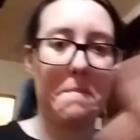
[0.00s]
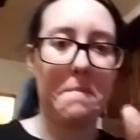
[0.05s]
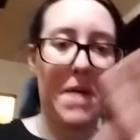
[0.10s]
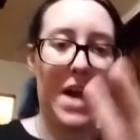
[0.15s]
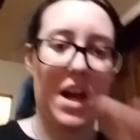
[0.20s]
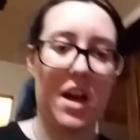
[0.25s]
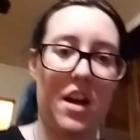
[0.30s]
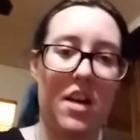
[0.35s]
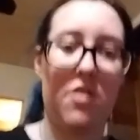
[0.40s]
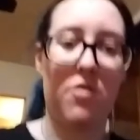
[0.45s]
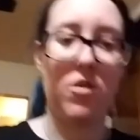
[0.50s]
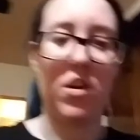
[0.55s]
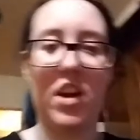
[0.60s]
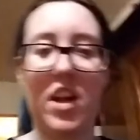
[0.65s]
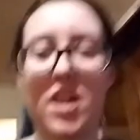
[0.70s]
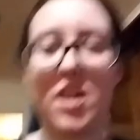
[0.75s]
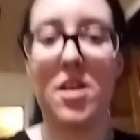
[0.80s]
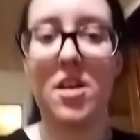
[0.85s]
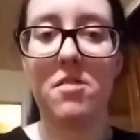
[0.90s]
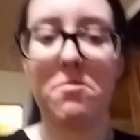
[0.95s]
Bye. We're
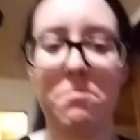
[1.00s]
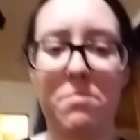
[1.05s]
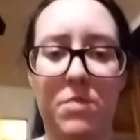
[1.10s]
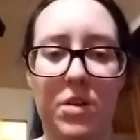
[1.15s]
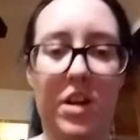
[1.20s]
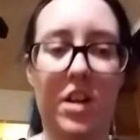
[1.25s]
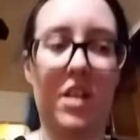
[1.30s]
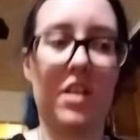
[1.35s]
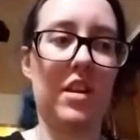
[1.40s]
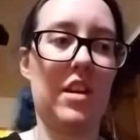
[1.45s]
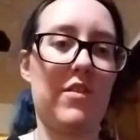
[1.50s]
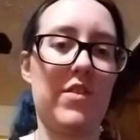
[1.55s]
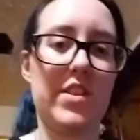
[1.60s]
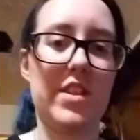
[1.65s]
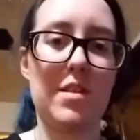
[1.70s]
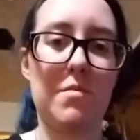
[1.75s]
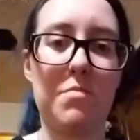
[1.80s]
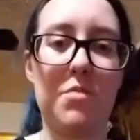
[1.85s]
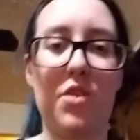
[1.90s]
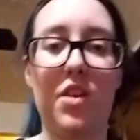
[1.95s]
gonna we're gonna leave at
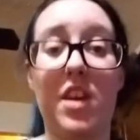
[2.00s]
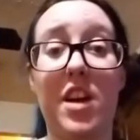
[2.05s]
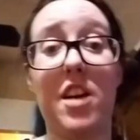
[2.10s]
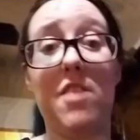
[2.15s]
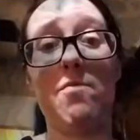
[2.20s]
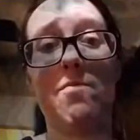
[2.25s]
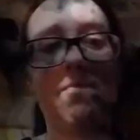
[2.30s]
some point. Yeah.